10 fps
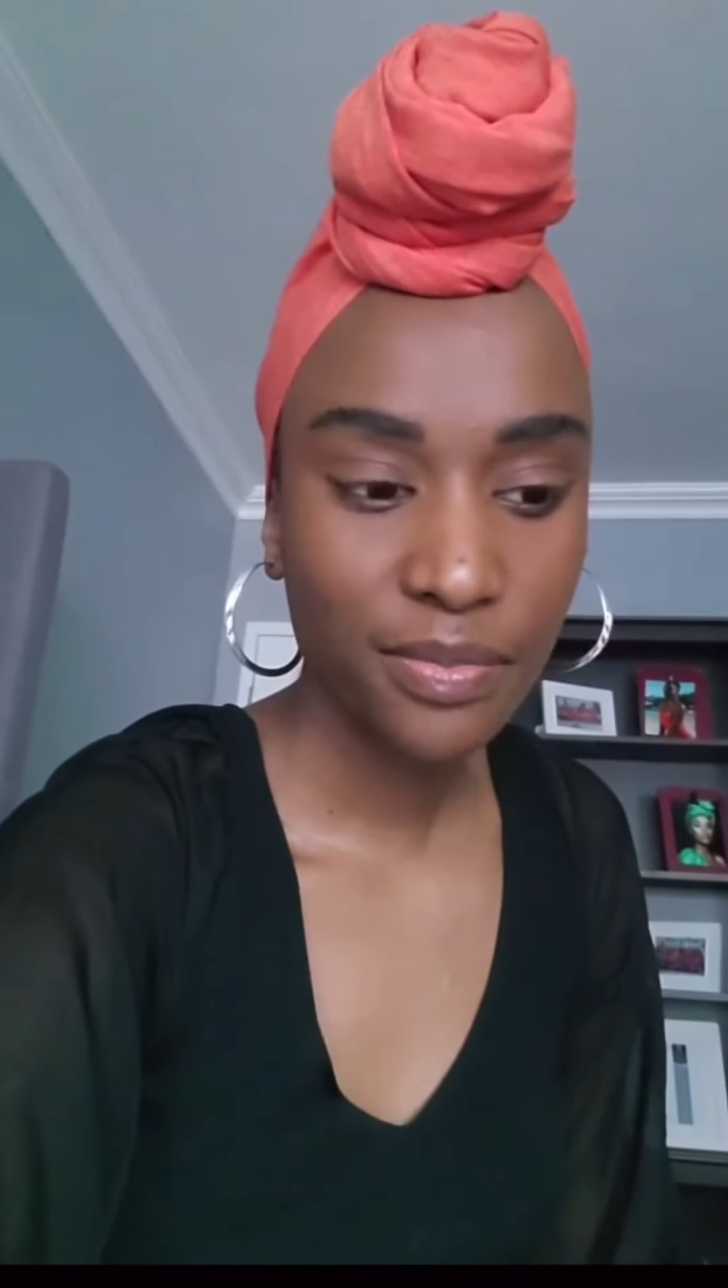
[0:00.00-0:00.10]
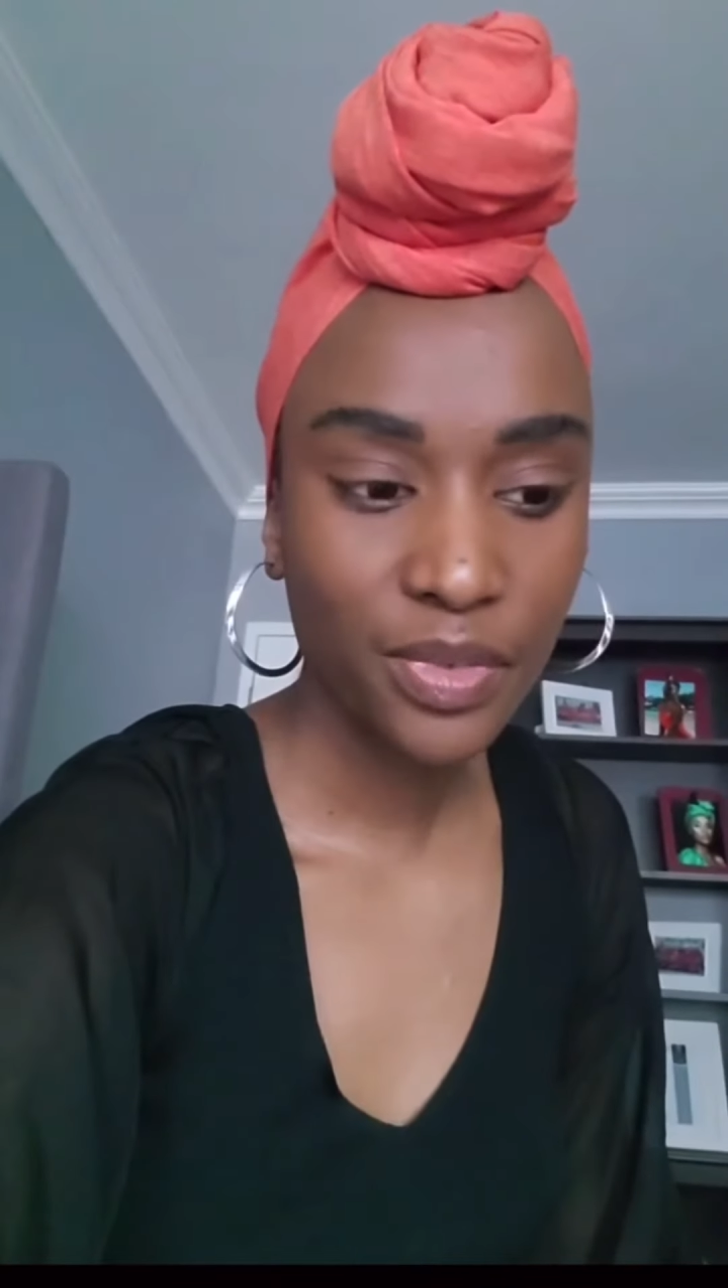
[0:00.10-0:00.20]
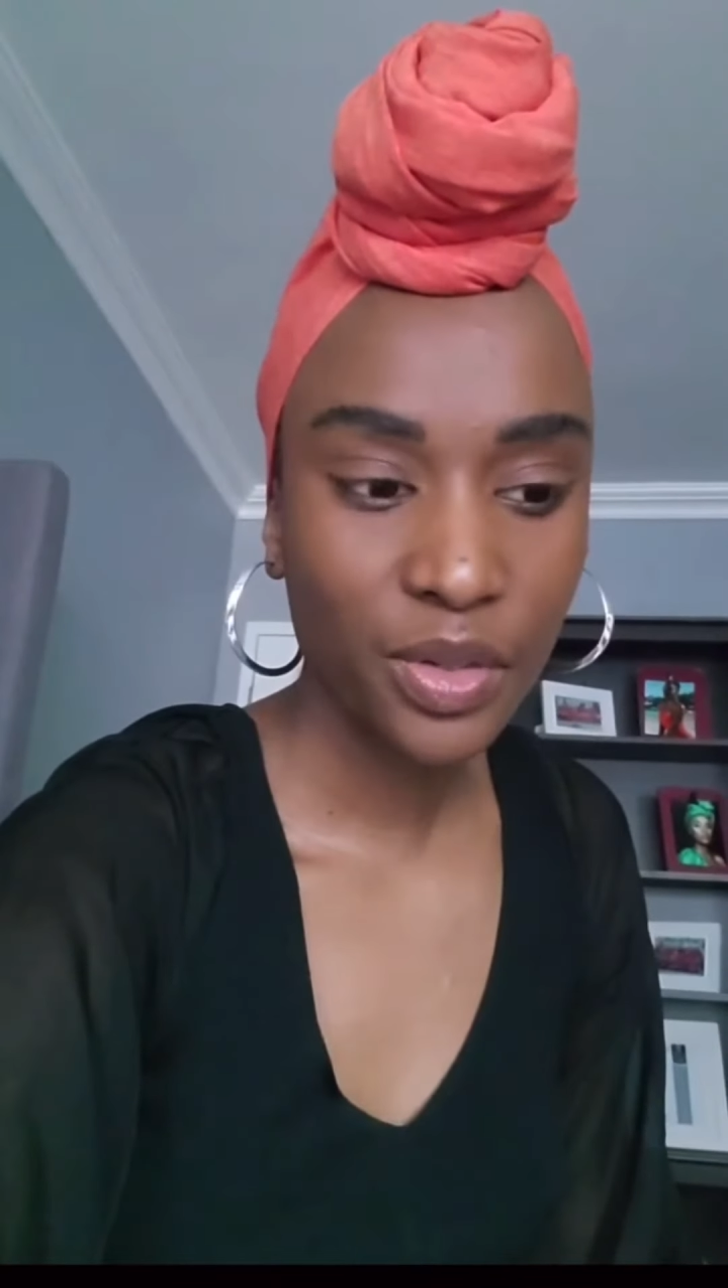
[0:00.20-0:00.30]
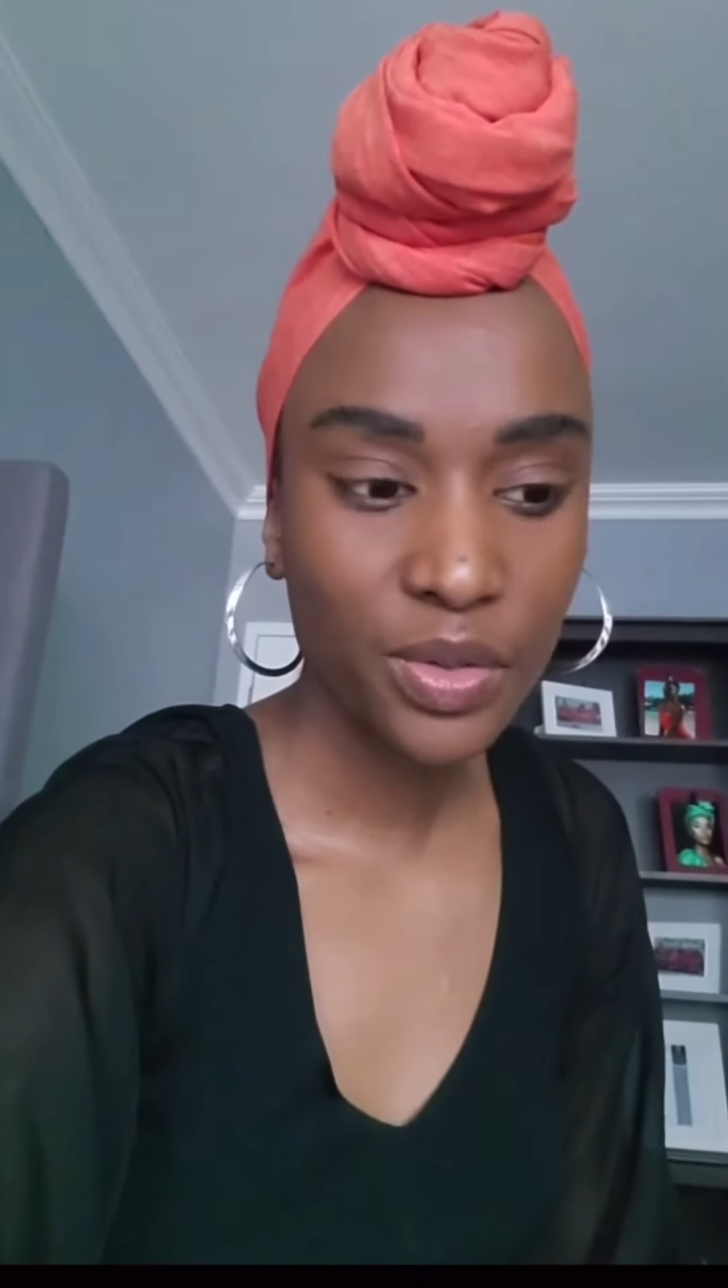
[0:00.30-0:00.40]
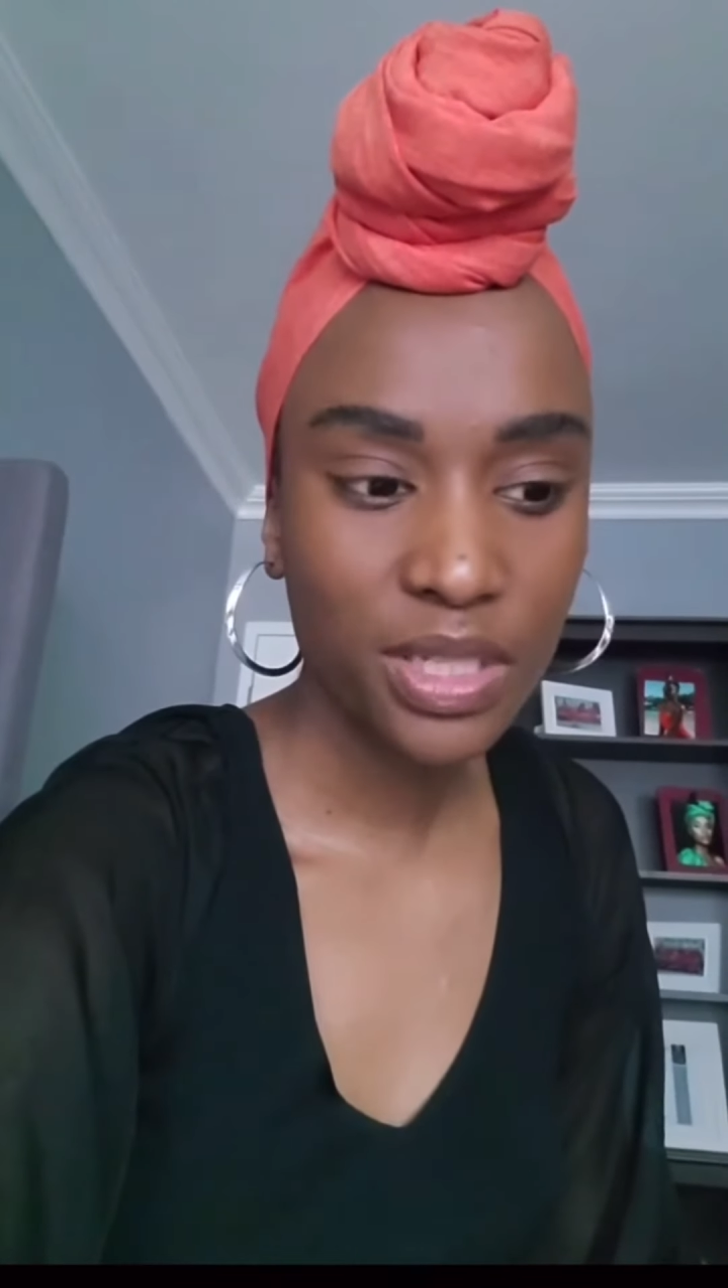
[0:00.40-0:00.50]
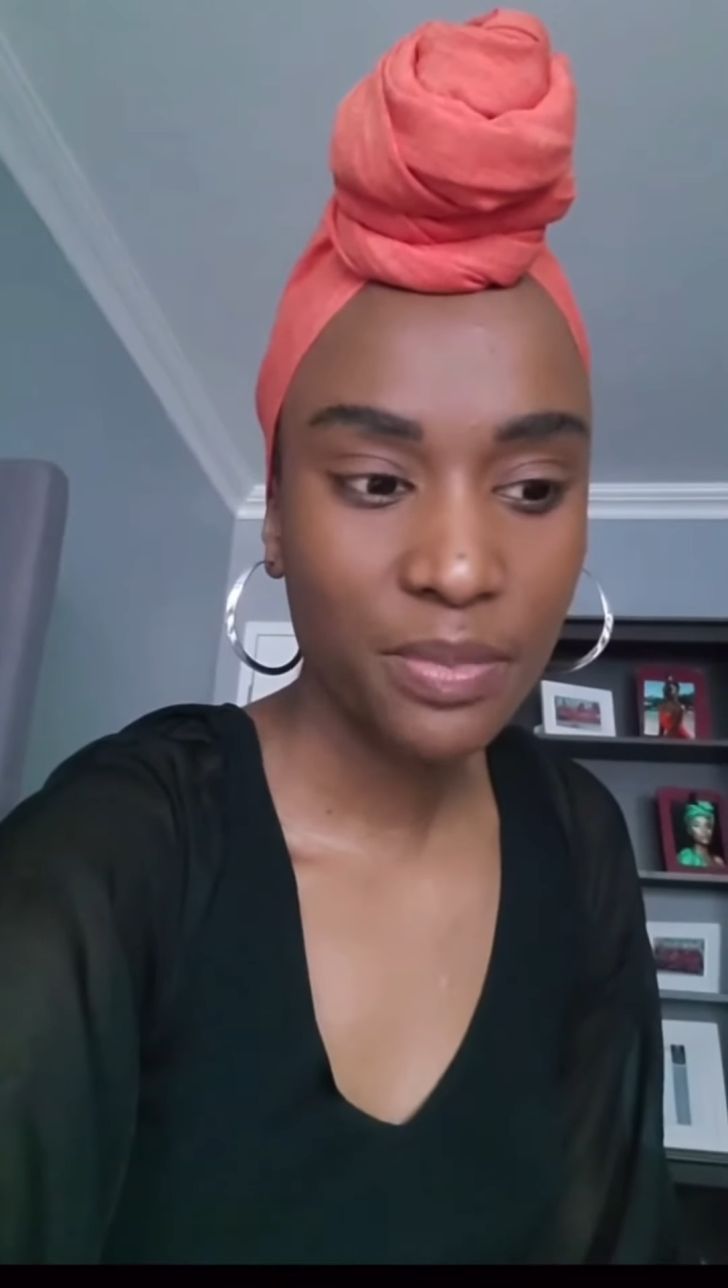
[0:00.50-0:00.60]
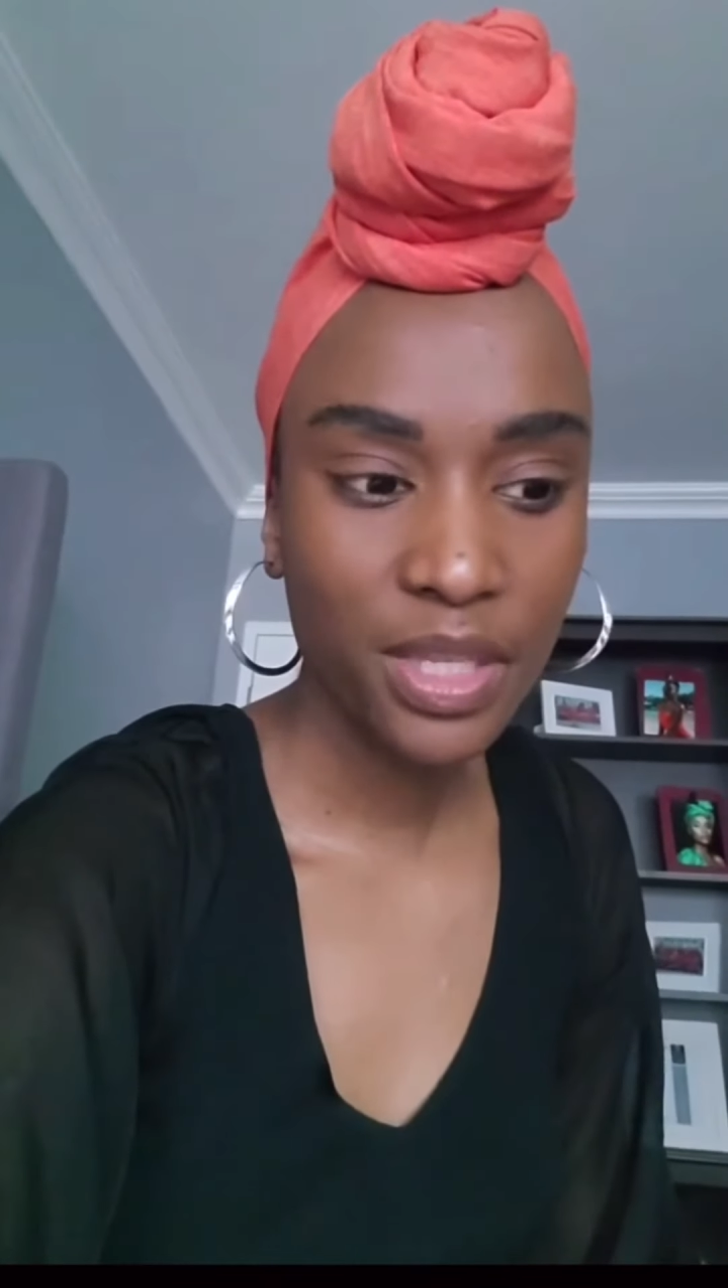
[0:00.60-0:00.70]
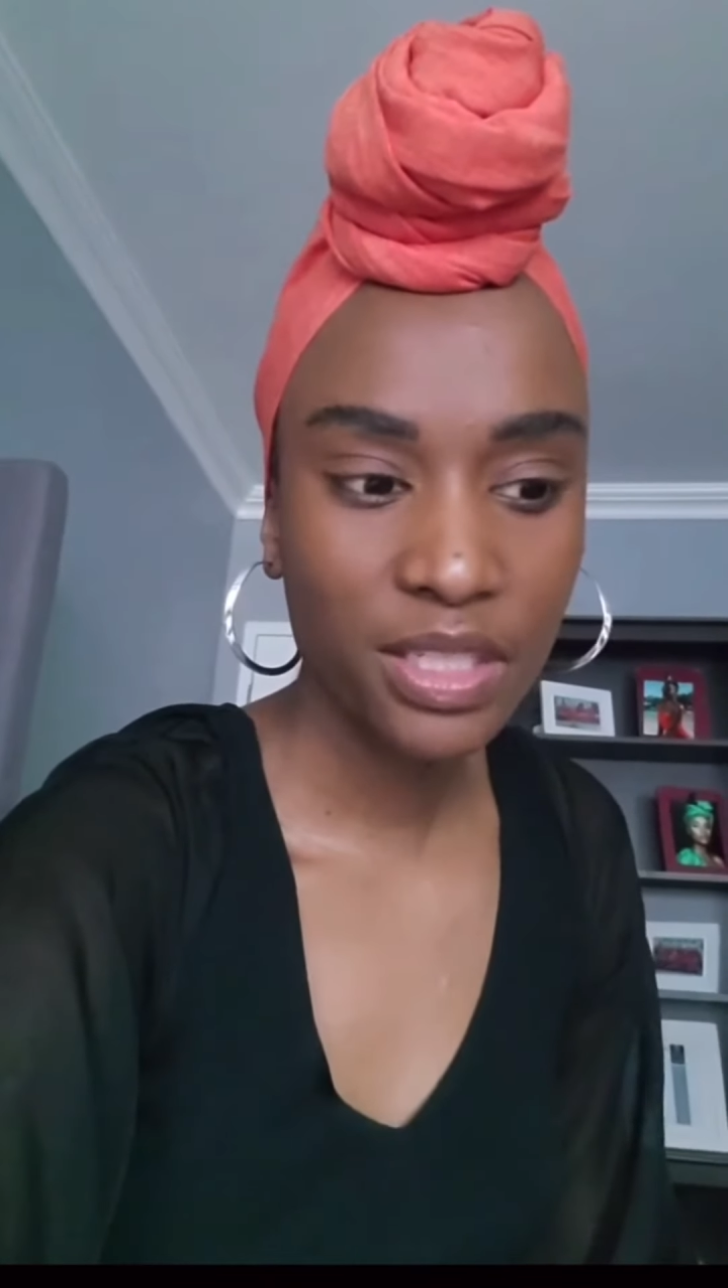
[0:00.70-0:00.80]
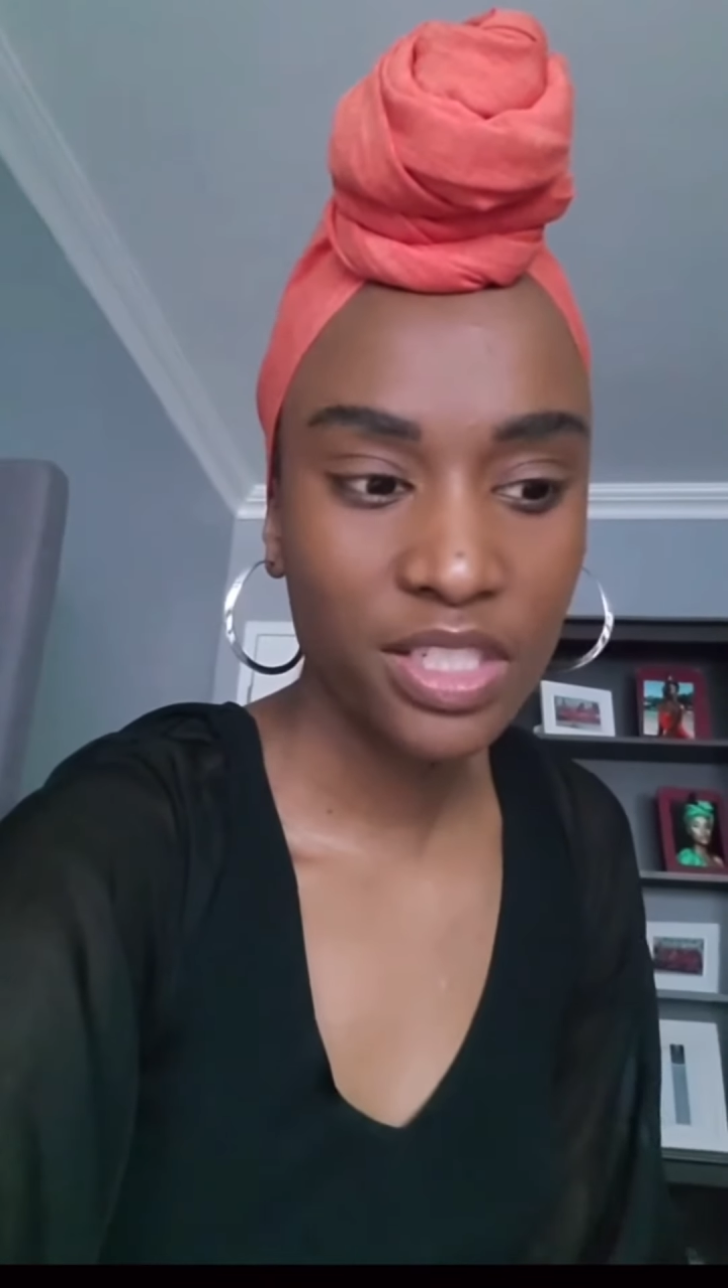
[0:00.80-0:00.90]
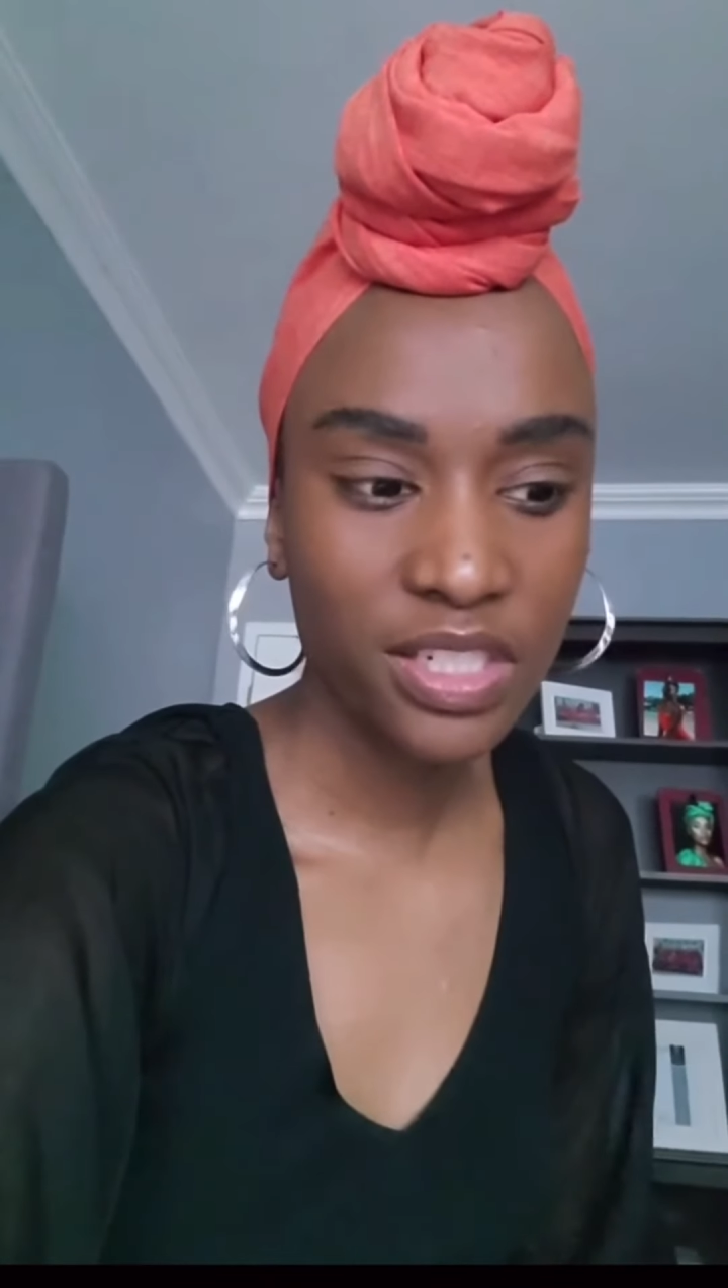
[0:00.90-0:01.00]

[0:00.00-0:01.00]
you know, some things